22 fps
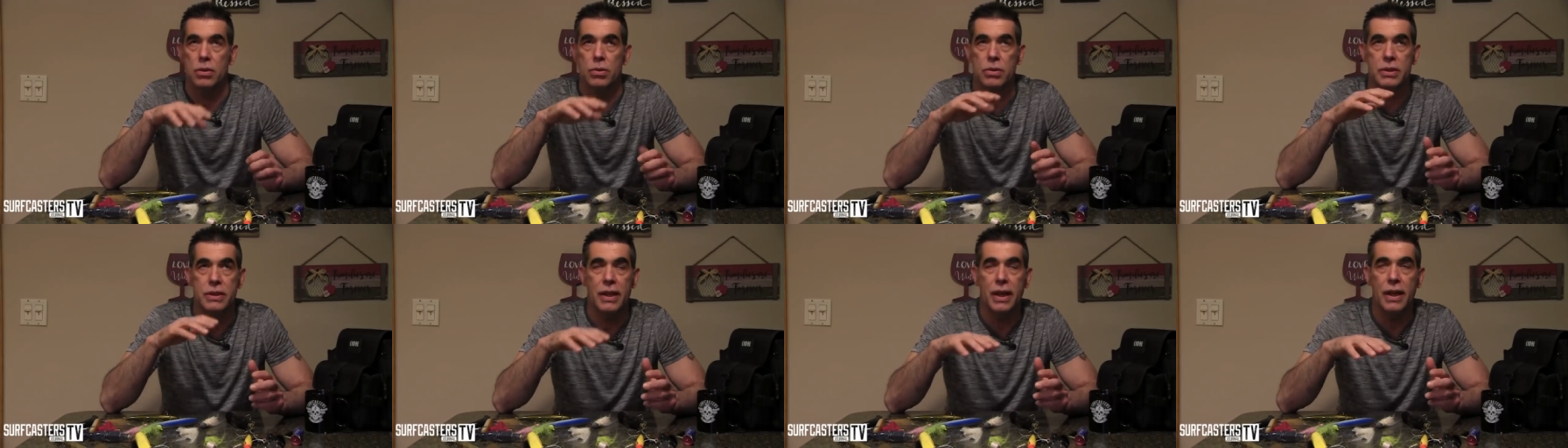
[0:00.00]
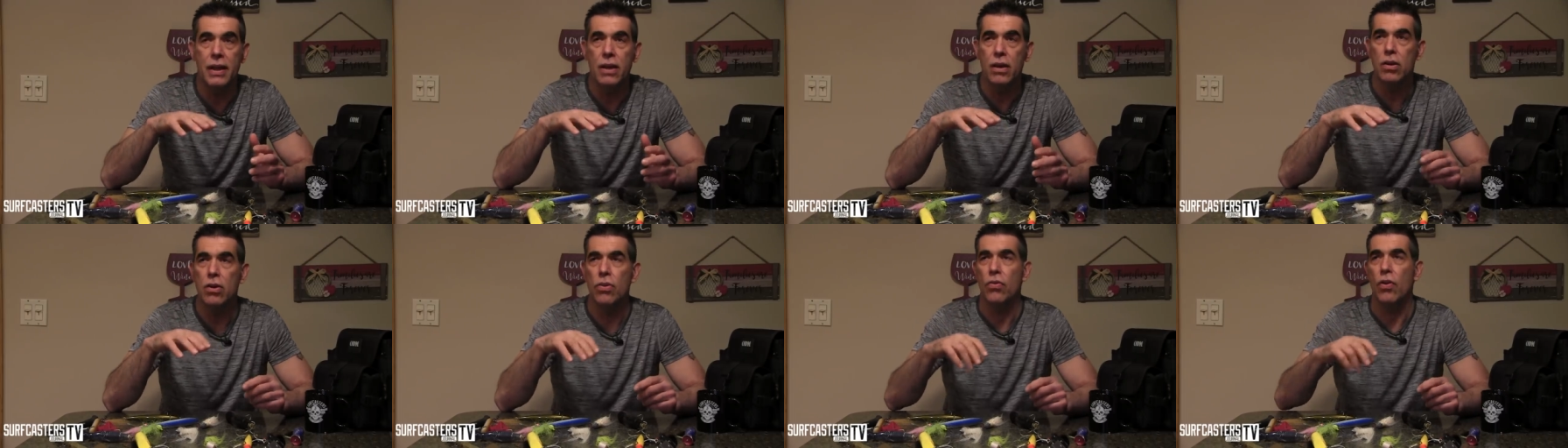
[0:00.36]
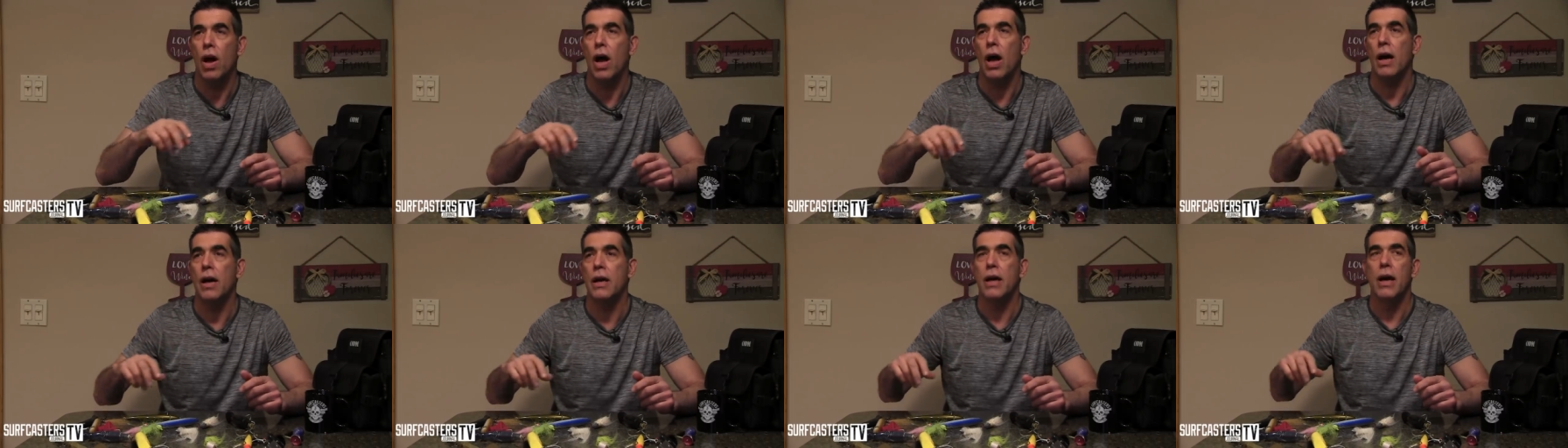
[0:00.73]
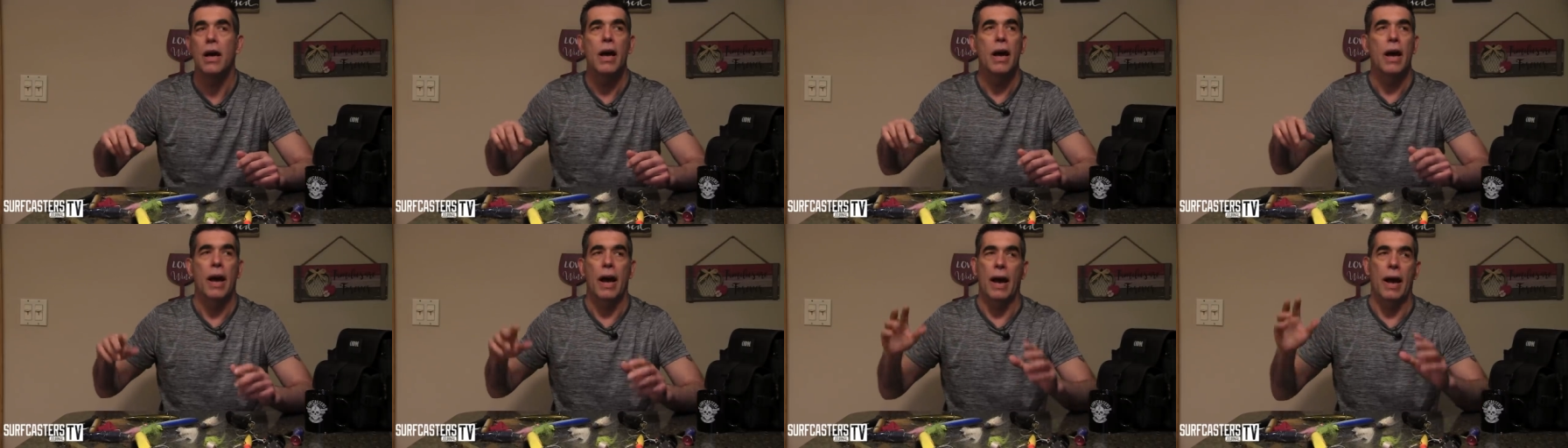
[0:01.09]
I was standing on a rock,
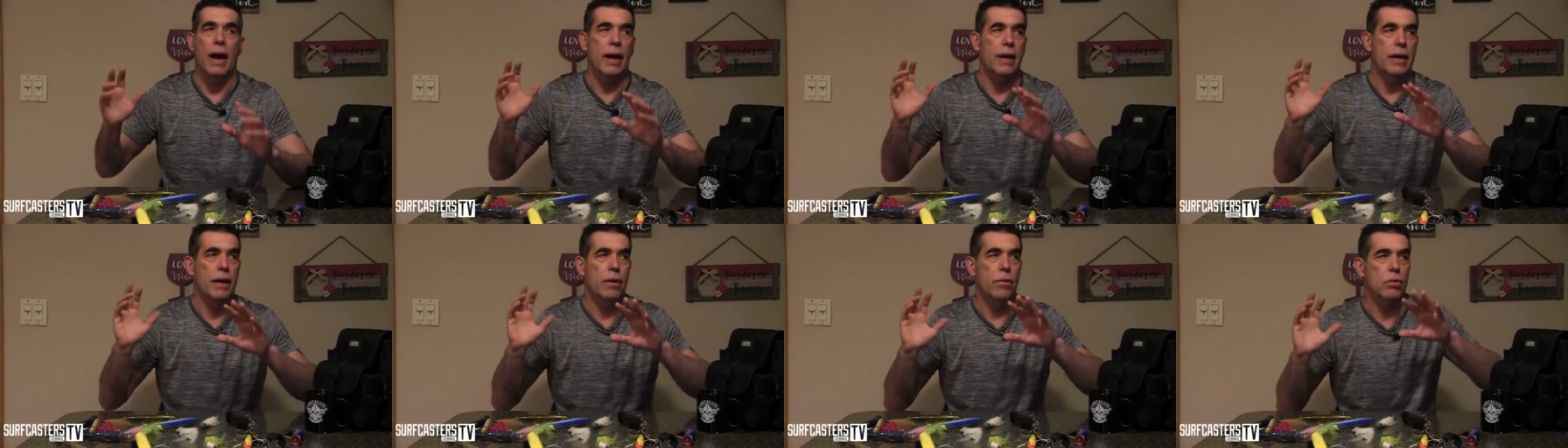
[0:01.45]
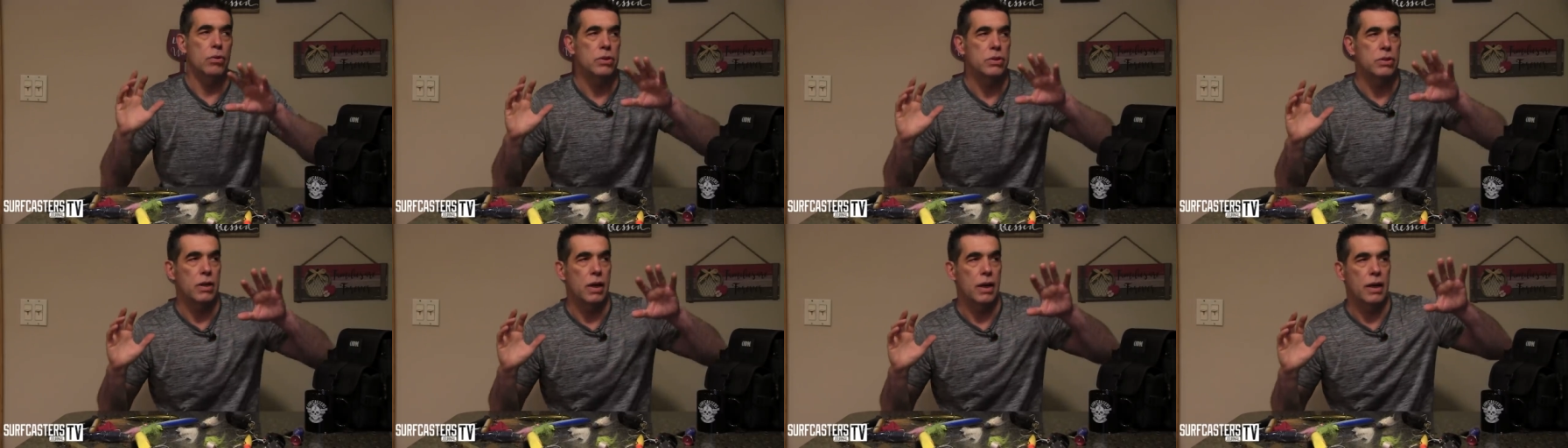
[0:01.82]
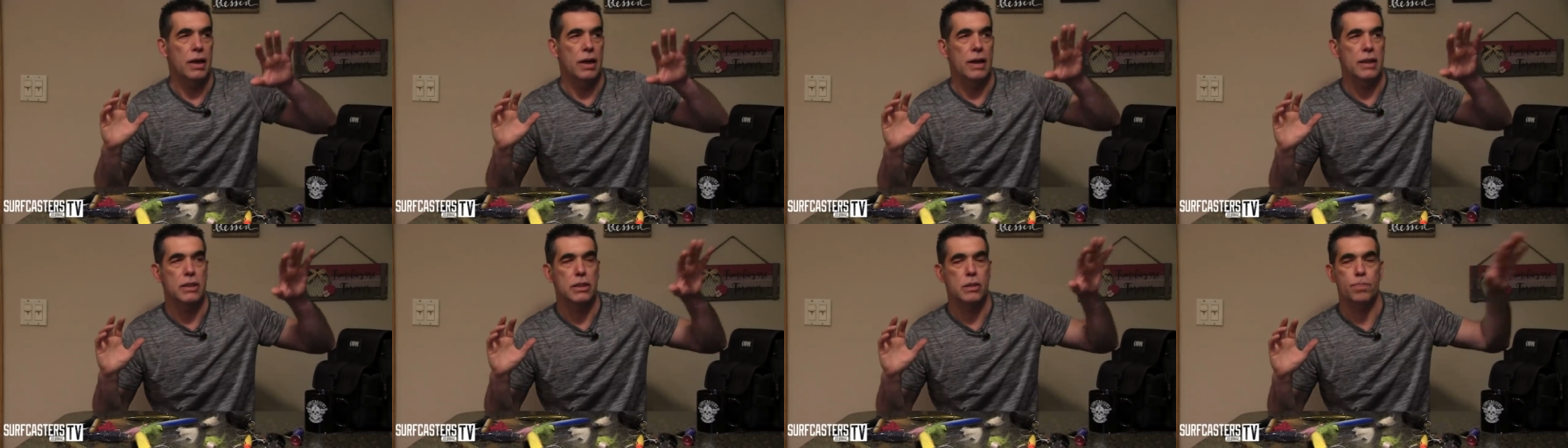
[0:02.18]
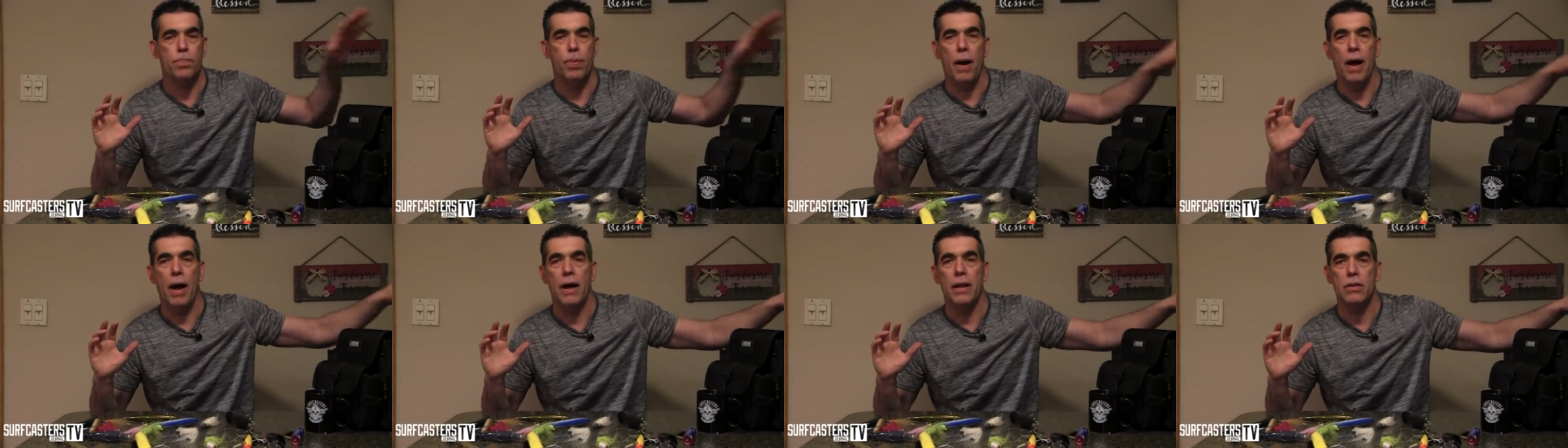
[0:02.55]
and there was a, a
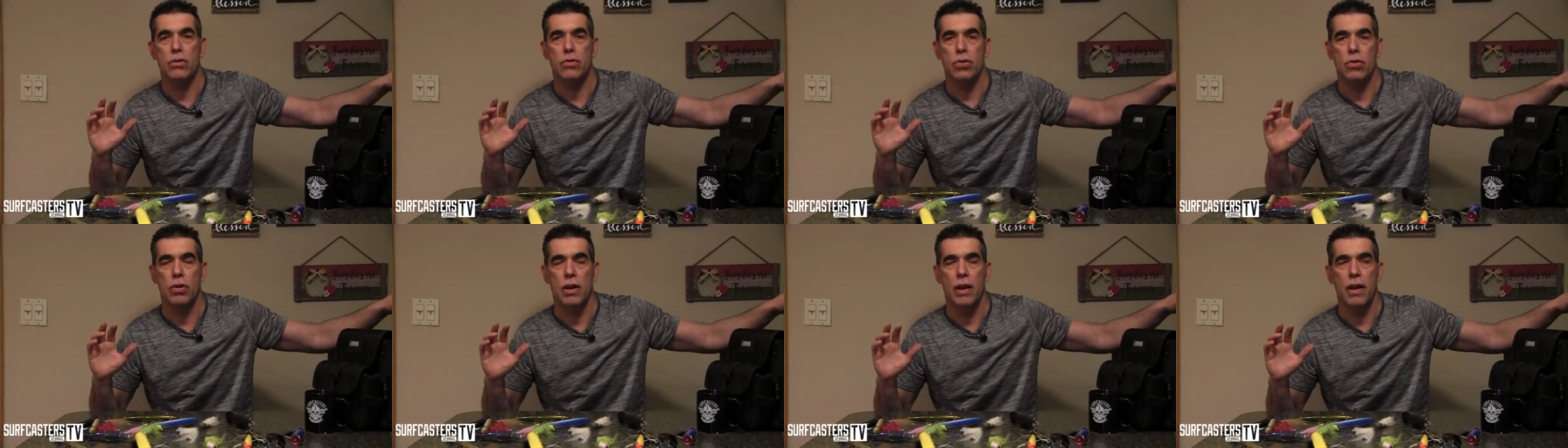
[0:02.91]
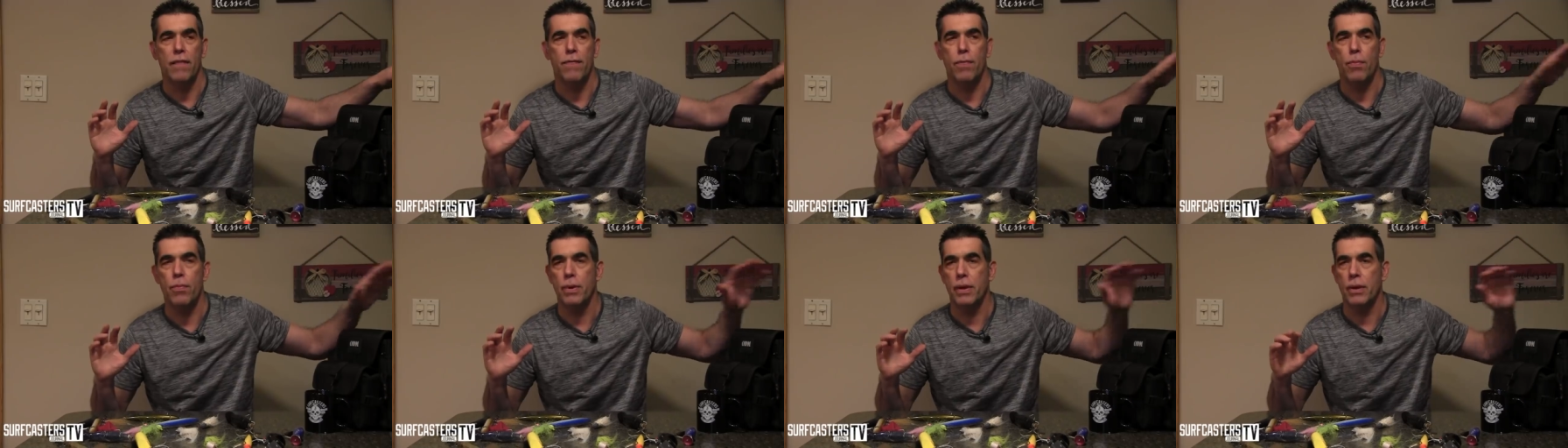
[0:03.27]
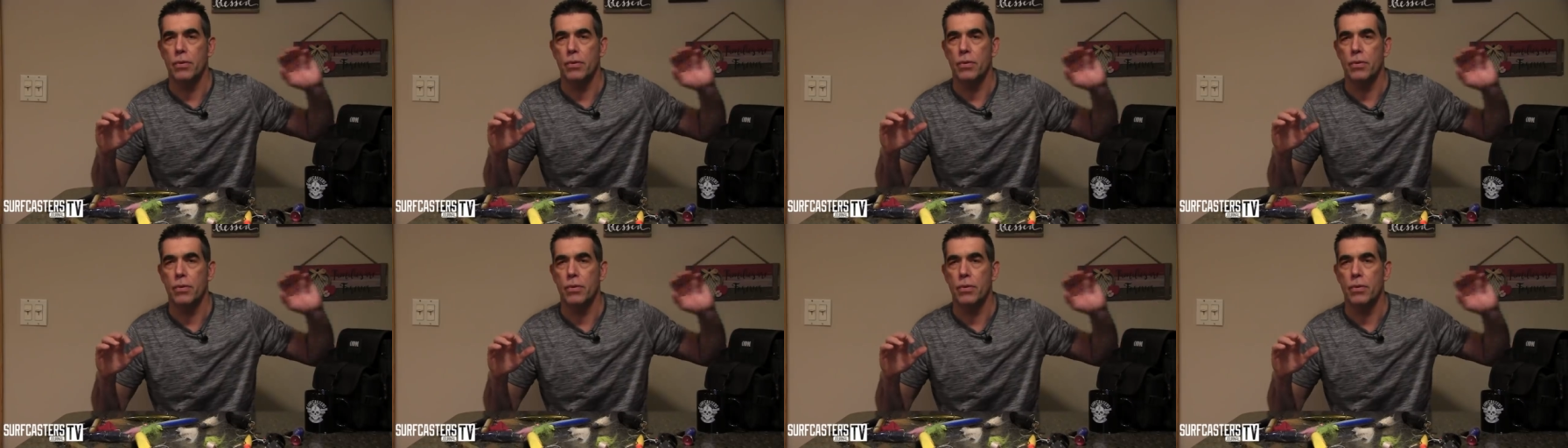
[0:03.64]
spot to the left of me.